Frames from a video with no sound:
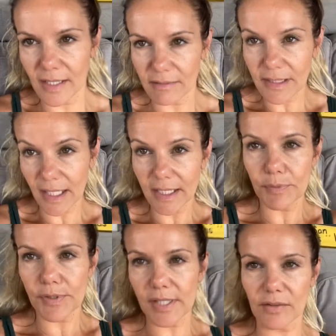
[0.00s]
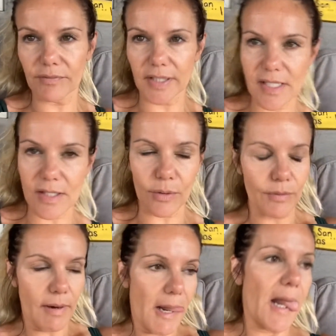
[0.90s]
90% of it.
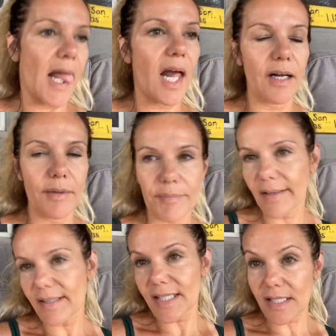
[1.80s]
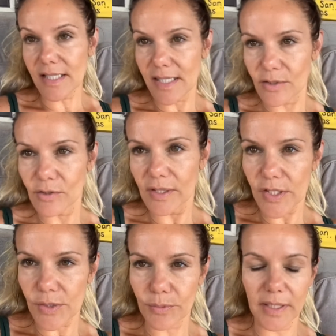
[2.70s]
So I guess it's considered
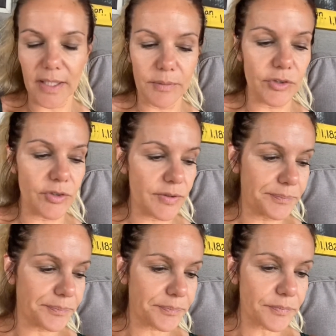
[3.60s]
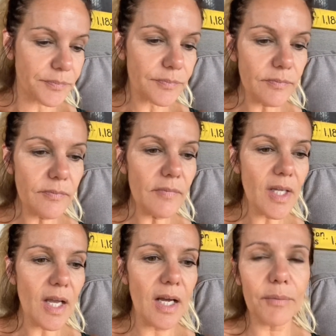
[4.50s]
as 3 languages.
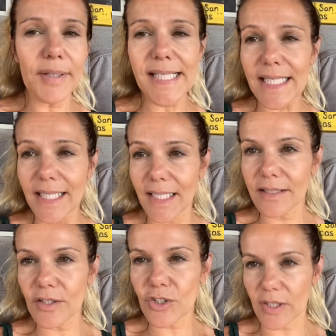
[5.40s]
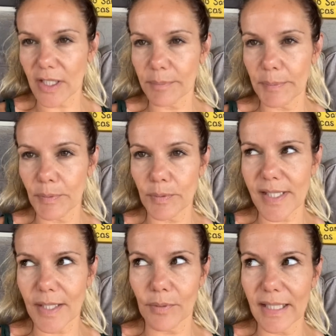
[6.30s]
When I say English, a lot of people will
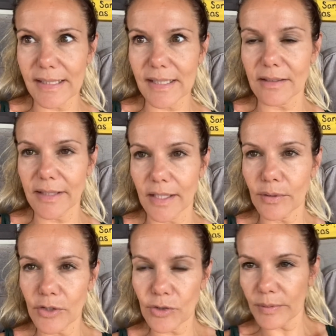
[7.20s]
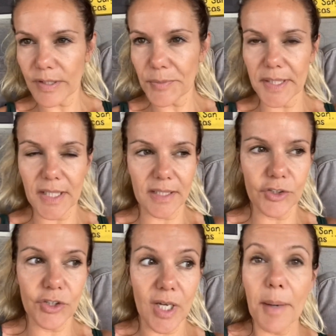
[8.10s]
say, well, that's not a language, you already speak
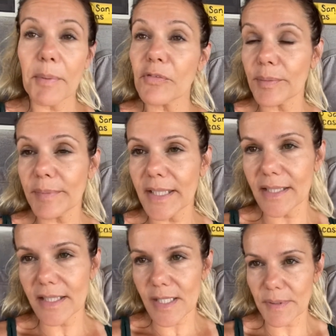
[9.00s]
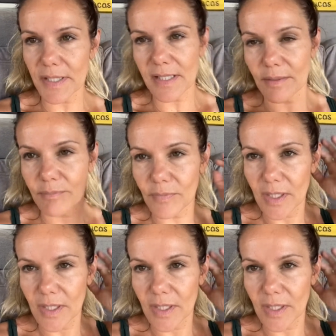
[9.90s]
English. But for me it is, because I'm